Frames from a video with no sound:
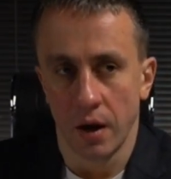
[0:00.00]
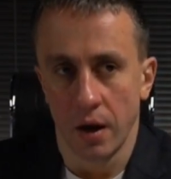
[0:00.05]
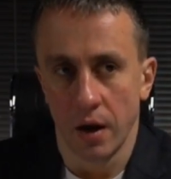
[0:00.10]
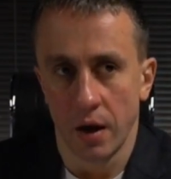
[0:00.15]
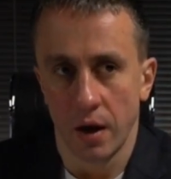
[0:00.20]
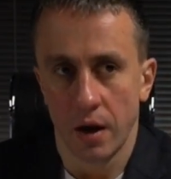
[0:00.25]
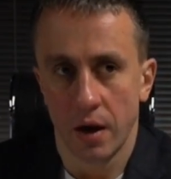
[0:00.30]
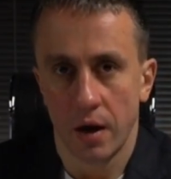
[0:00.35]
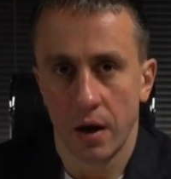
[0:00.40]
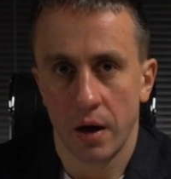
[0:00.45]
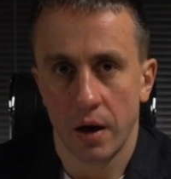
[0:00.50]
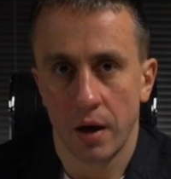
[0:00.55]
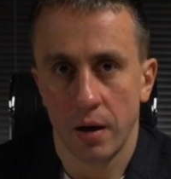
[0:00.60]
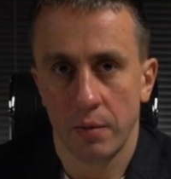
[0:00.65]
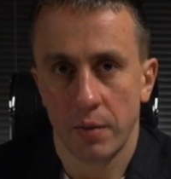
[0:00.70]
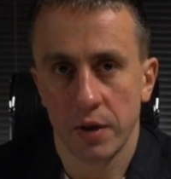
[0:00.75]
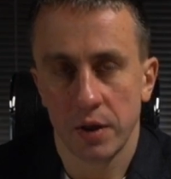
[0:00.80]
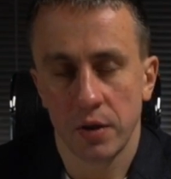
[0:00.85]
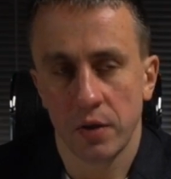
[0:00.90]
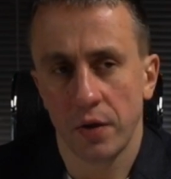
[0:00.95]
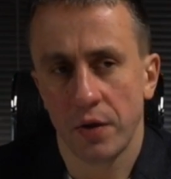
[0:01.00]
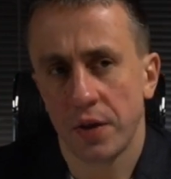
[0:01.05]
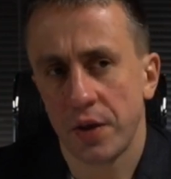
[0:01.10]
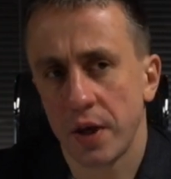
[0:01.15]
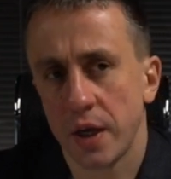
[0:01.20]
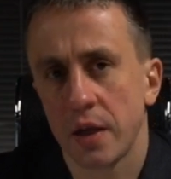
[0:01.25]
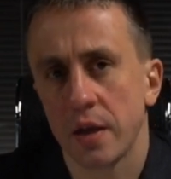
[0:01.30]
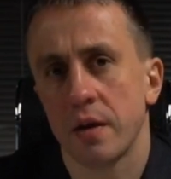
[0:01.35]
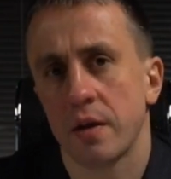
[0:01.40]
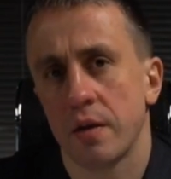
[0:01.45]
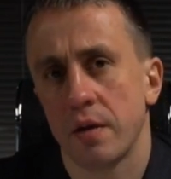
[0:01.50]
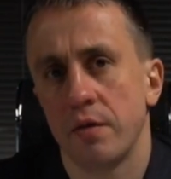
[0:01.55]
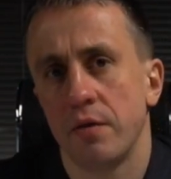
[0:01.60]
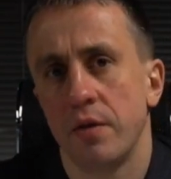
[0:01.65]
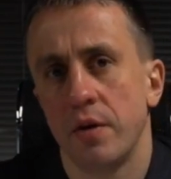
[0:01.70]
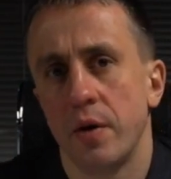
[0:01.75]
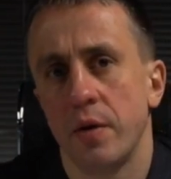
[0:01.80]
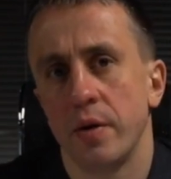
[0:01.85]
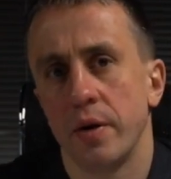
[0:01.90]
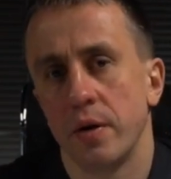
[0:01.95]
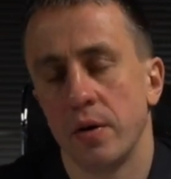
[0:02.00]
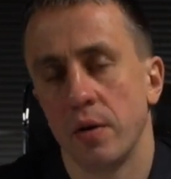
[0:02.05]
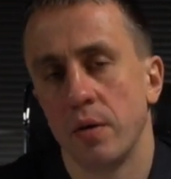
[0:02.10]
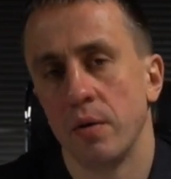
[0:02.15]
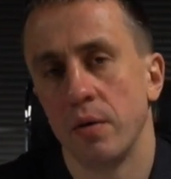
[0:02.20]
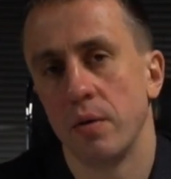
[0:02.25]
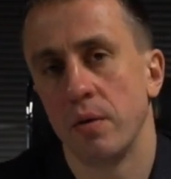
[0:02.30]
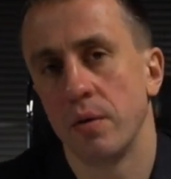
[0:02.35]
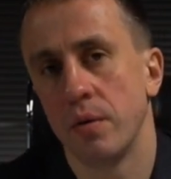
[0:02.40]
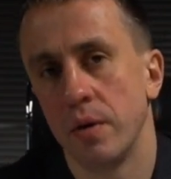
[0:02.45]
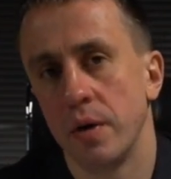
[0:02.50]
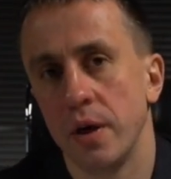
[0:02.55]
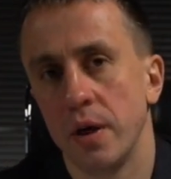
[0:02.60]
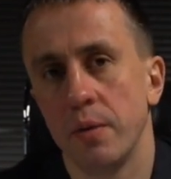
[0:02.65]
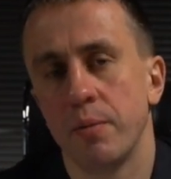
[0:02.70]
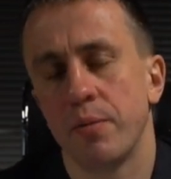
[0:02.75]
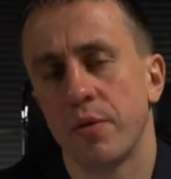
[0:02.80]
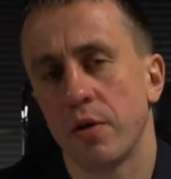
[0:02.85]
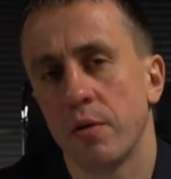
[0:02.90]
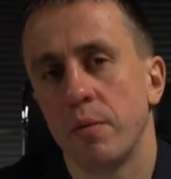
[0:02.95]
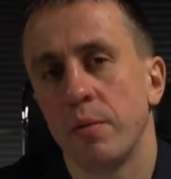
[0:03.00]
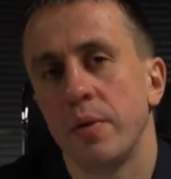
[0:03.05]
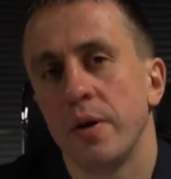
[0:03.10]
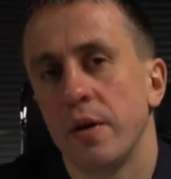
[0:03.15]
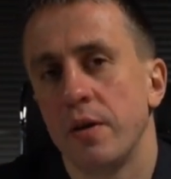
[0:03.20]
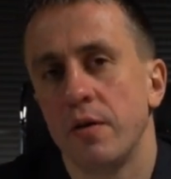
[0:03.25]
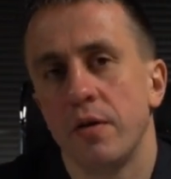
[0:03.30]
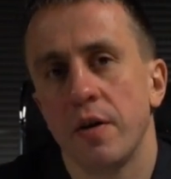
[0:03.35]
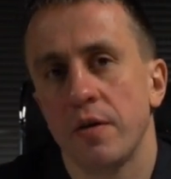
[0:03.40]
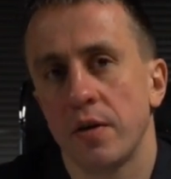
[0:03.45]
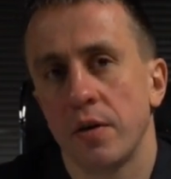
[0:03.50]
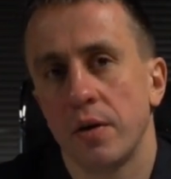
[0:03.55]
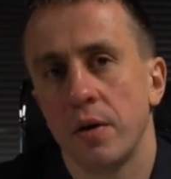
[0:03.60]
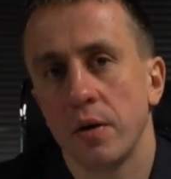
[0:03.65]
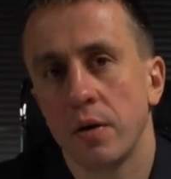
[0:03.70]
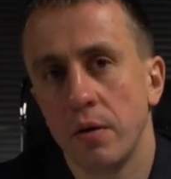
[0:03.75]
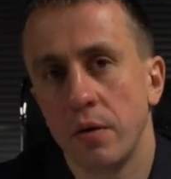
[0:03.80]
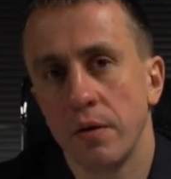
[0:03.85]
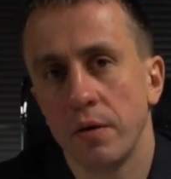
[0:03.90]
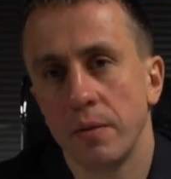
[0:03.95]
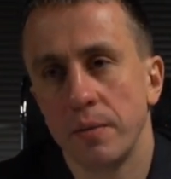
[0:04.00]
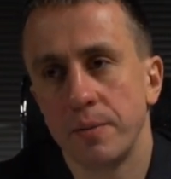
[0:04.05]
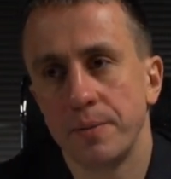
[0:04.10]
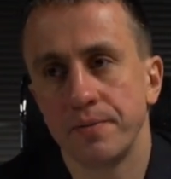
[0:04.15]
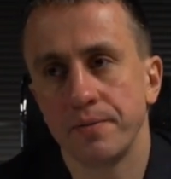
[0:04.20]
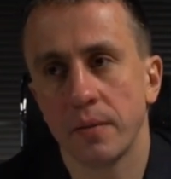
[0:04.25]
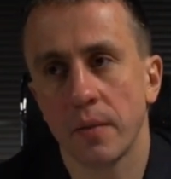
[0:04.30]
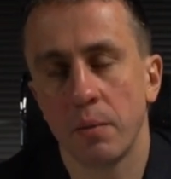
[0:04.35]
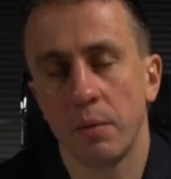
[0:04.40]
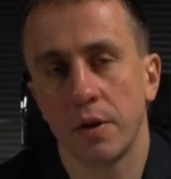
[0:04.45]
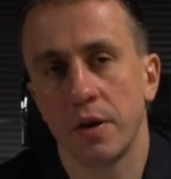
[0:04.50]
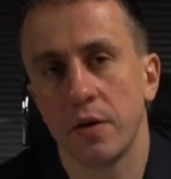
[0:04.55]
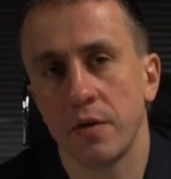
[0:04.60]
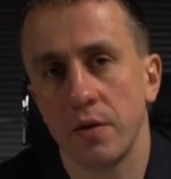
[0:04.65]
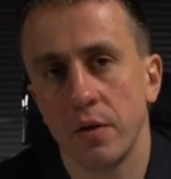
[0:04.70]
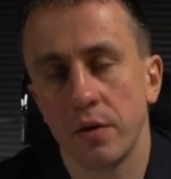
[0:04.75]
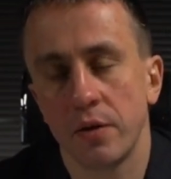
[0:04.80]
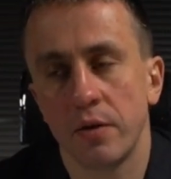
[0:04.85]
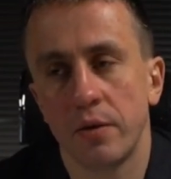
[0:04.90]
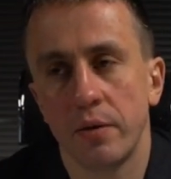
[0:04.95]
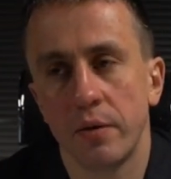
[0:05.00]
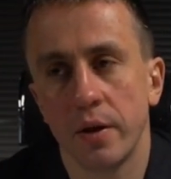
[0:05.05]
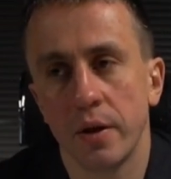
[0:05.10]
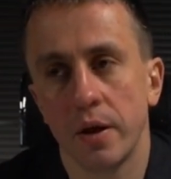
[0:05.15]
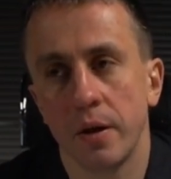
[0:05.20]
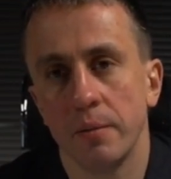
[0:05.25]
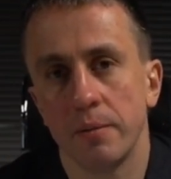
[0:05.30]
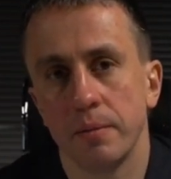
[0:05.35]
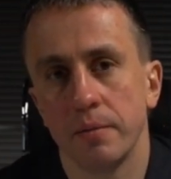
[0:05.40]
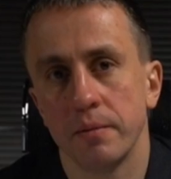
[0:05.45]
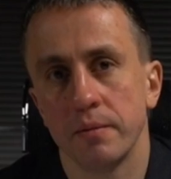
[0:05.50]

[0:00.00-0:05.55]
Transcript: but I don't think this is very, it probably doesn't look good, but it's not really